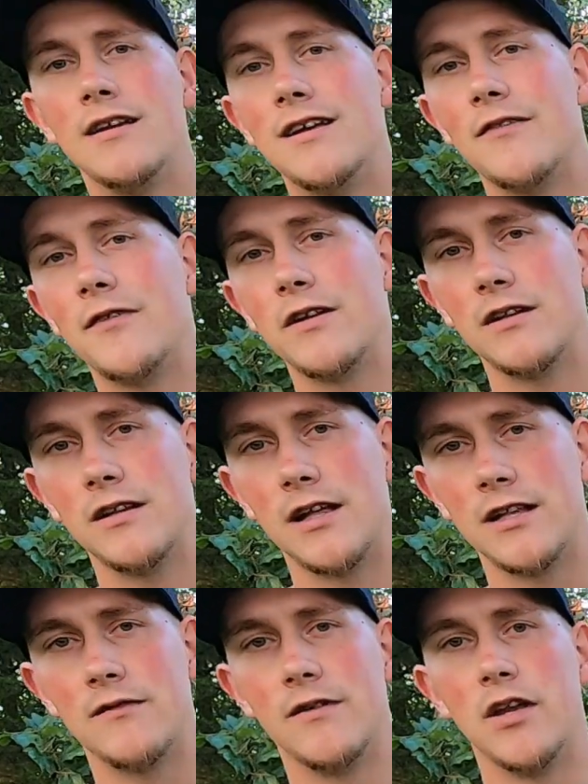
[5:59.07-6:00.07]
Definitely
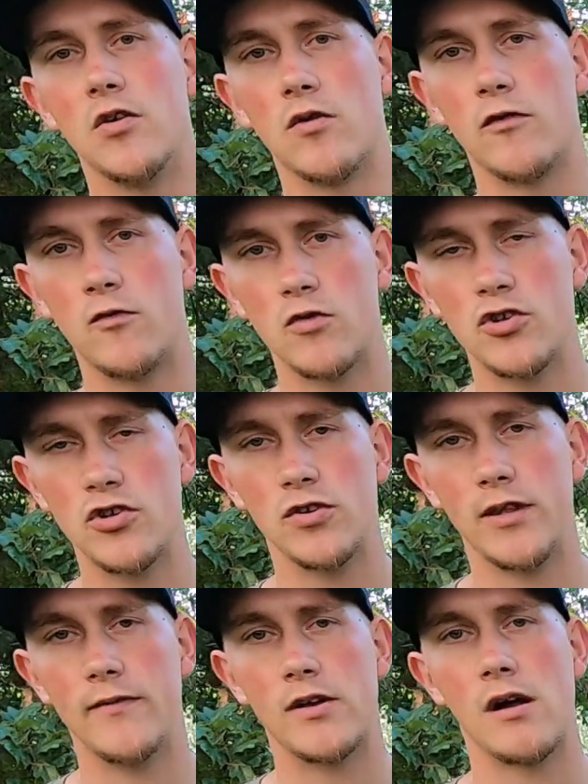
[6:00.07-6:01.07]
like the video, and for sure
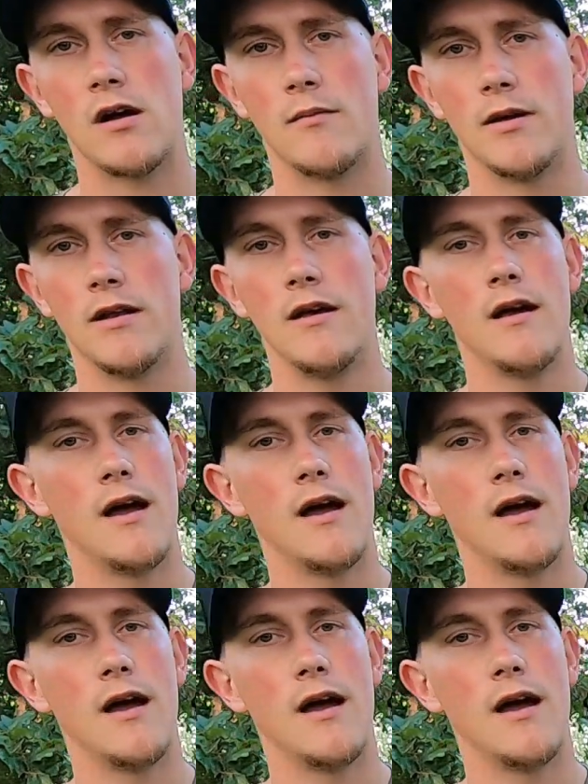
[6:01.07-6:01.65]
leave a comment.